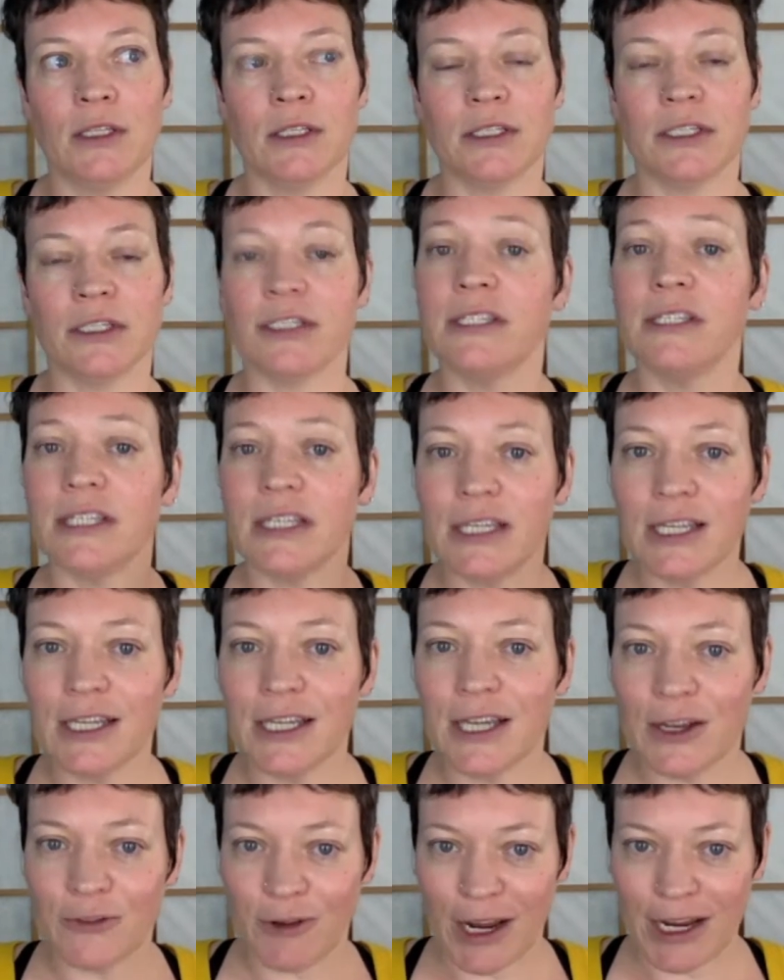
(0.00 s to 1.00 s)

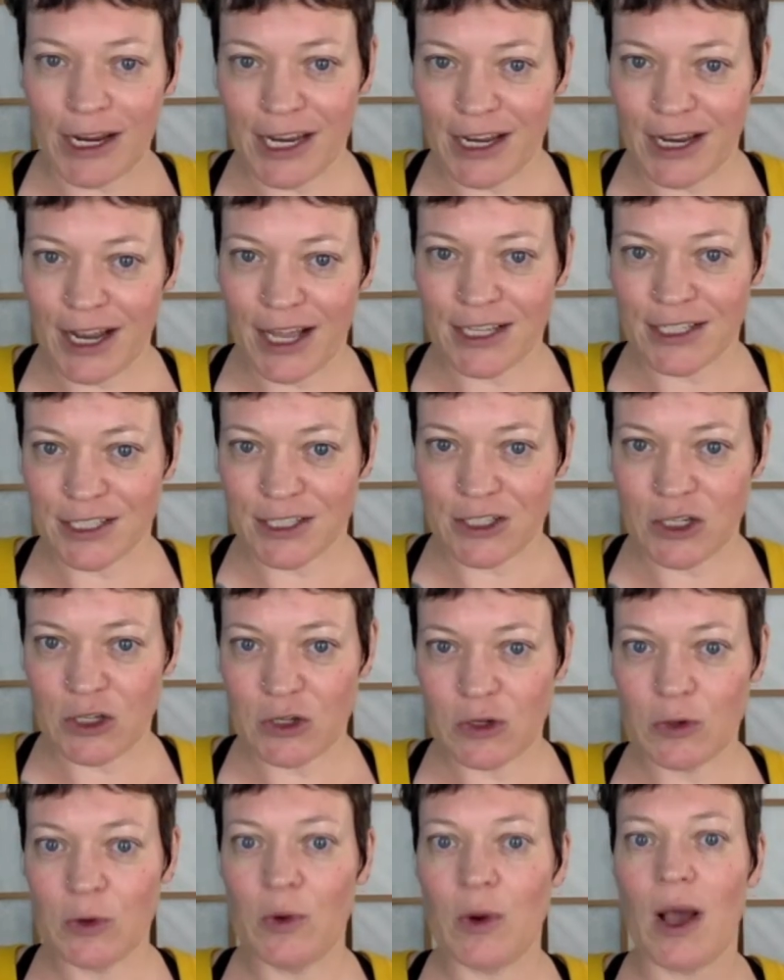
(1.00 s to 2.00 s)
see and recognize in
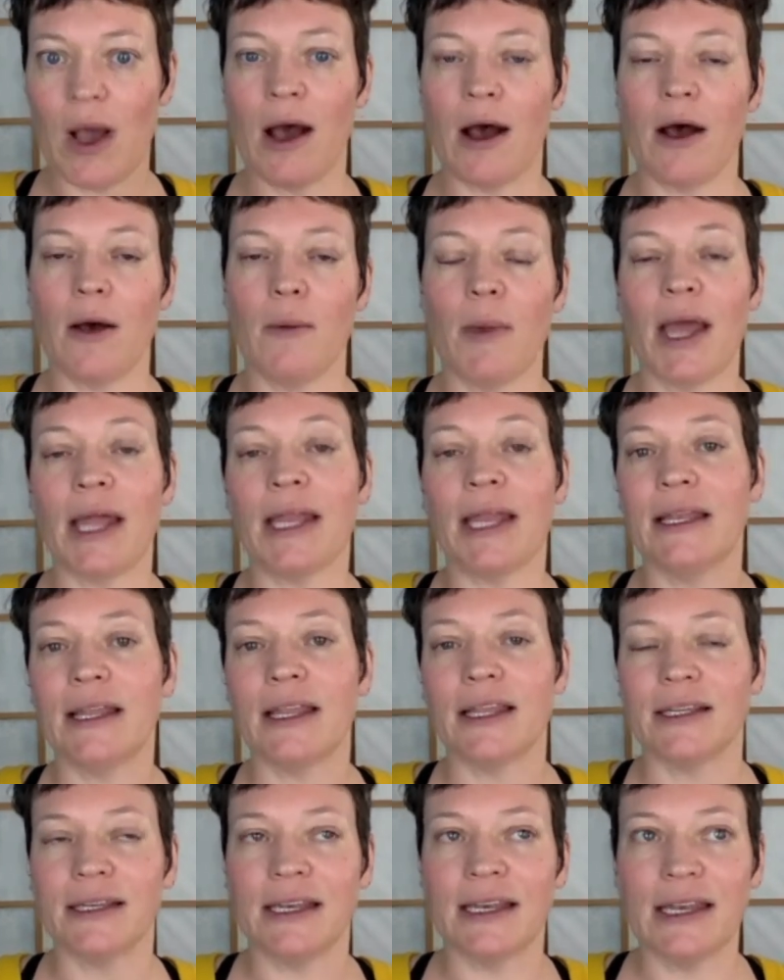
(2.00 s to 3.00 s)
you um,
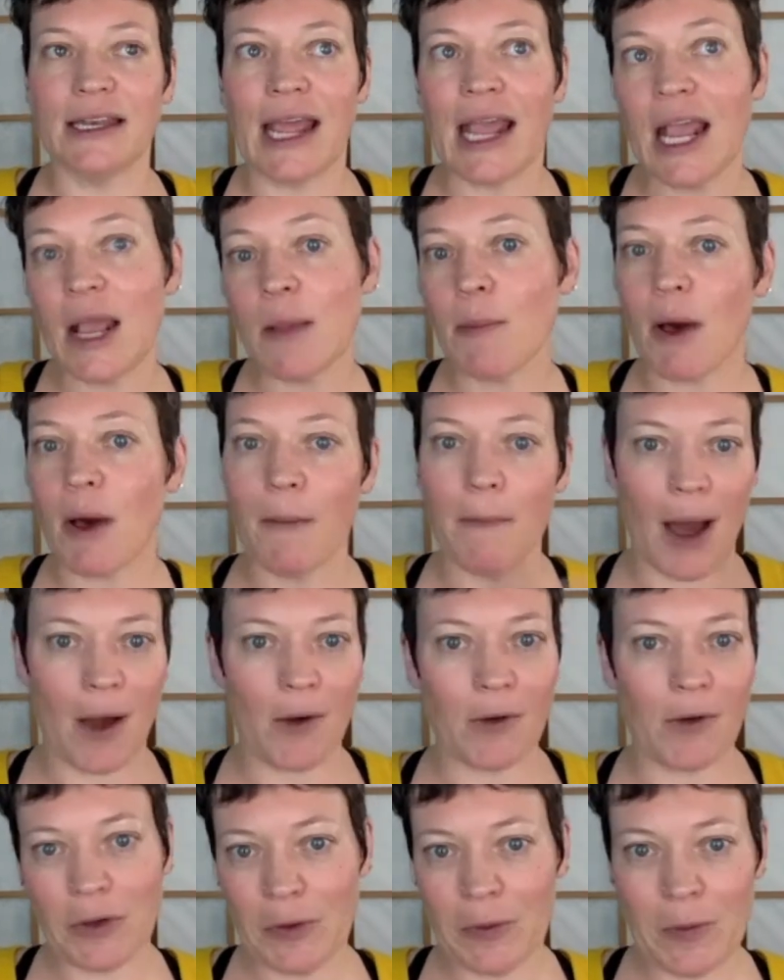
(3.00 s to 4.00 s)
and name
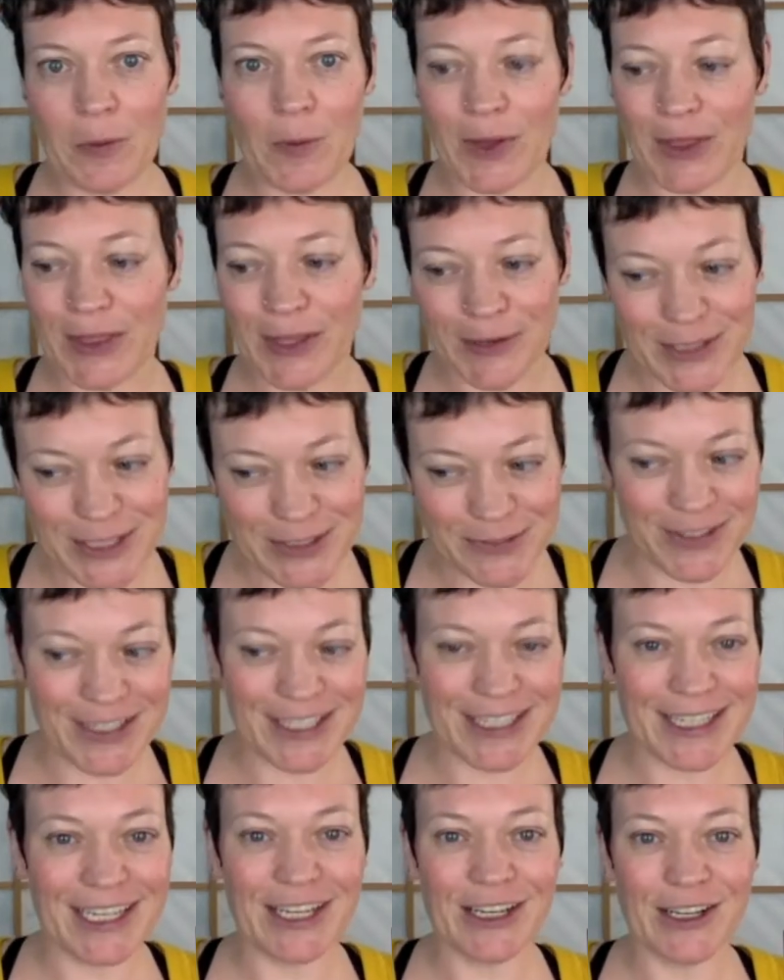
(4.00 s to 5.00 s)
about you when they're
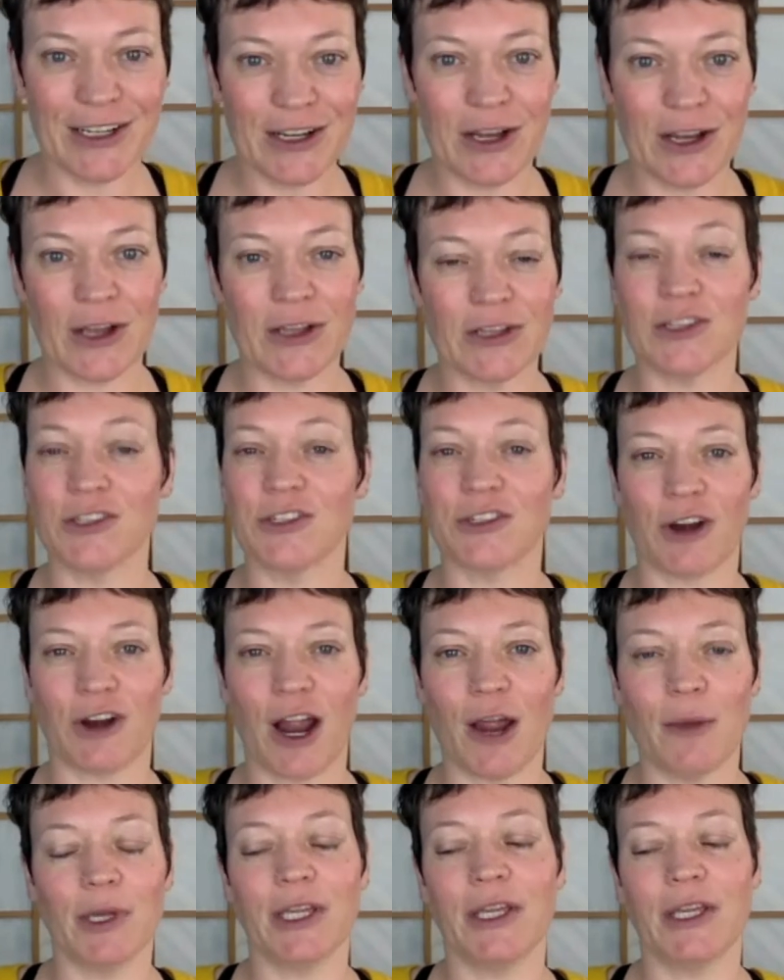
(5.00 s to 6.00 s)
speaking and
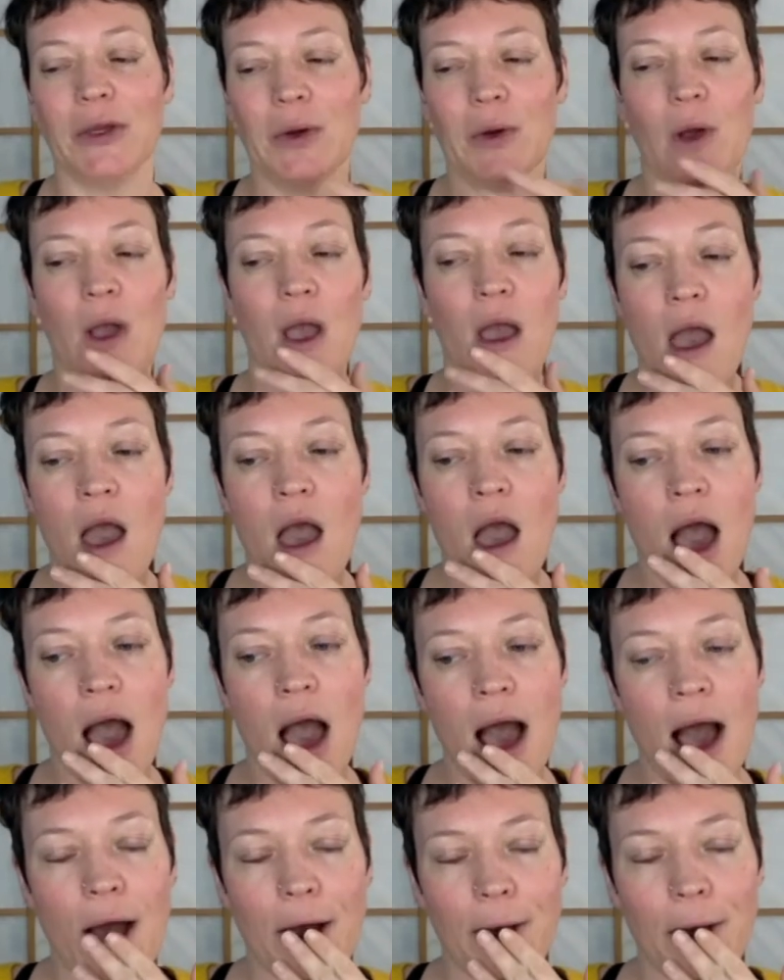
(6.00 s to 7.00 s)
describing you.
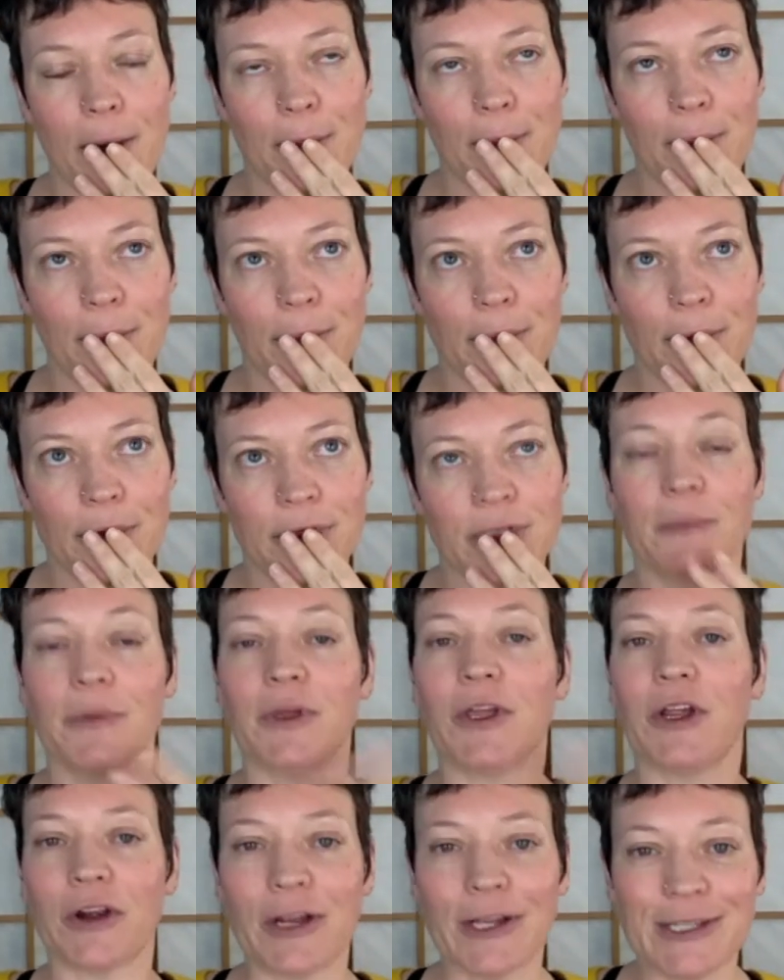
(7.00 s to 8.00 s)
Um, so I'm
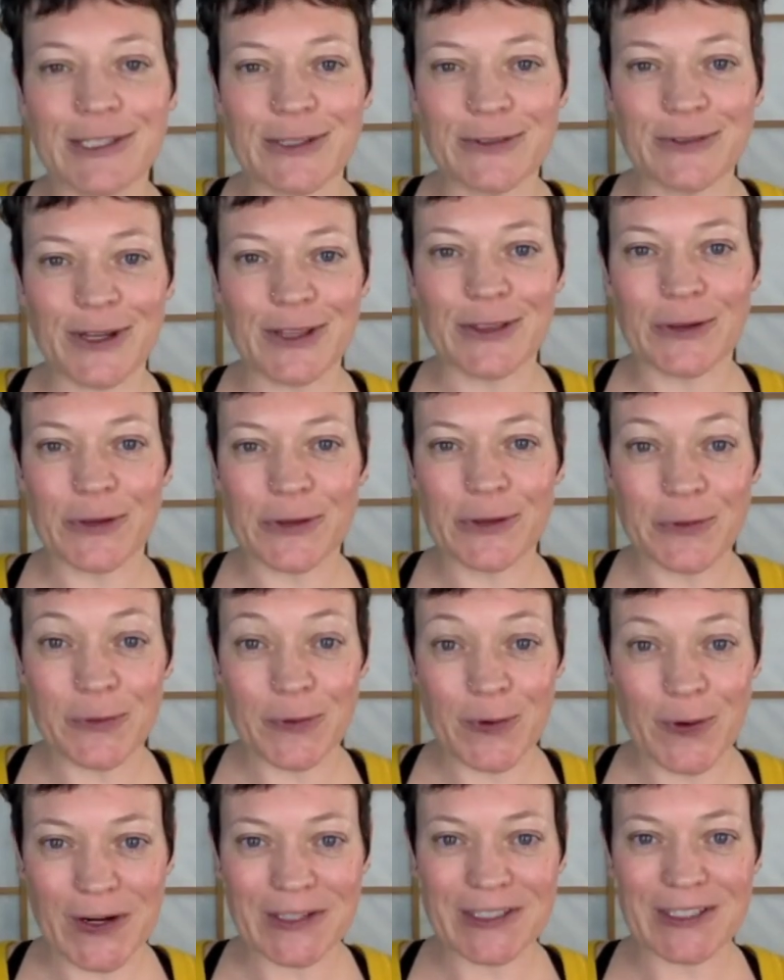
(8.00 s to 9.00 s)
curious what those
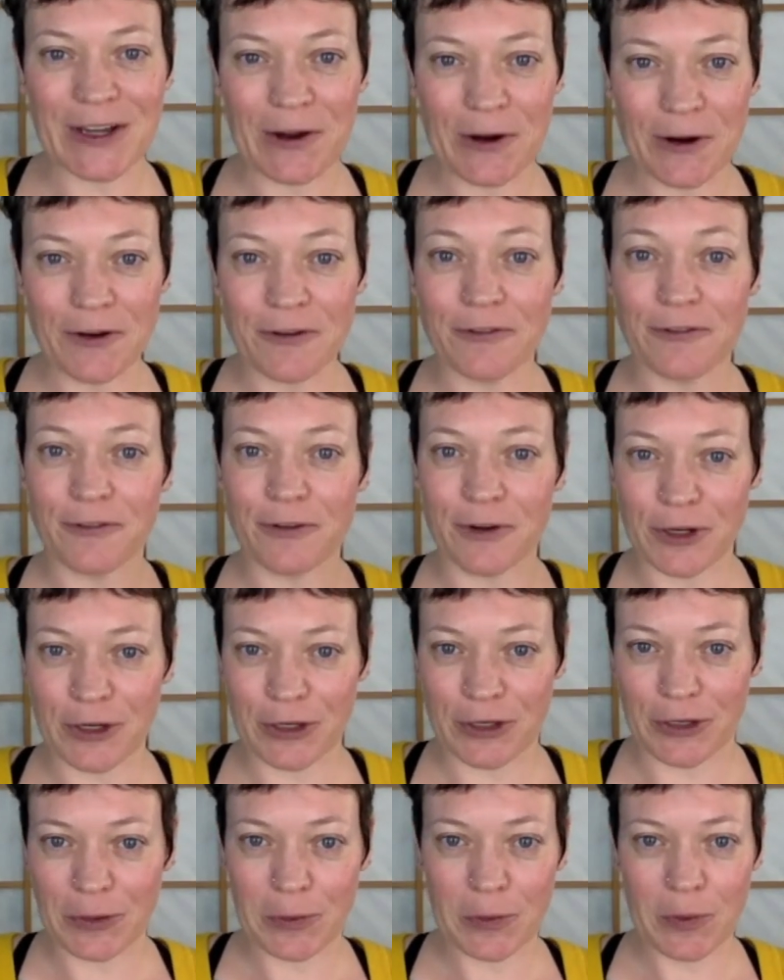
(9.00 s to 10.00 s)
words are for
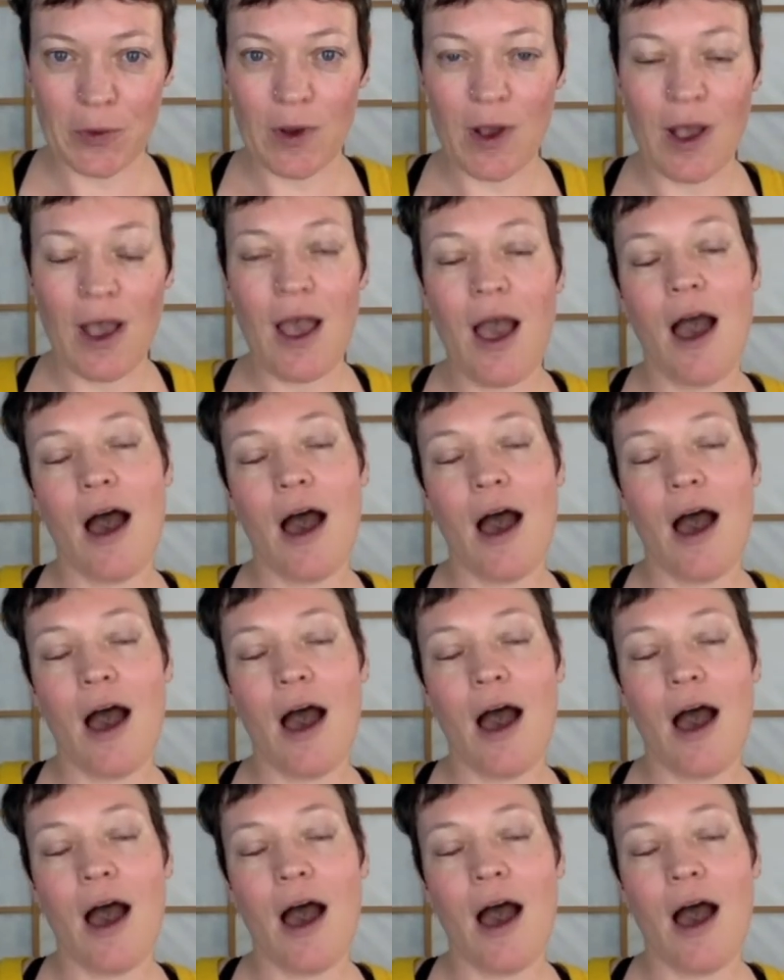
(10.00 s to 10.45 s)
you.